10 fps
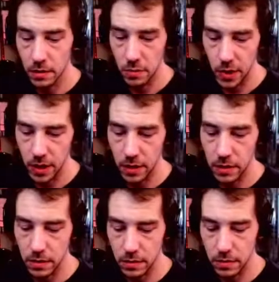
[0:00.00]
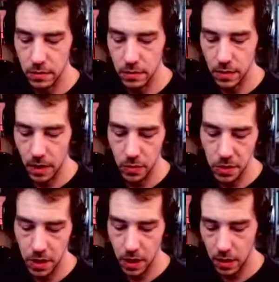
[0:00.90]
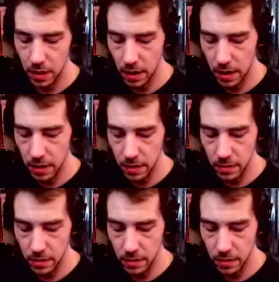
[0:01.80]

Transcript: but that was kind of like